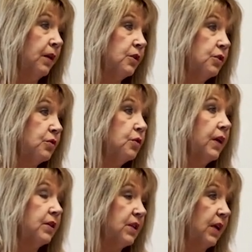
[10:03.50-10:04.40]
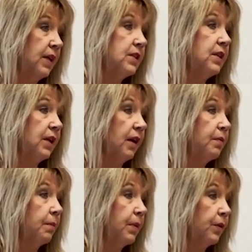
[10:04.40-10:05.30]
So 2018, I've
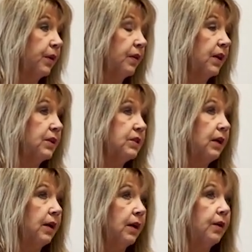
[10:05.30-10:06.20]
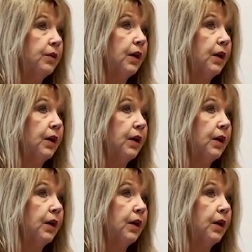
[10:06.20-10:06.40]
been building this, and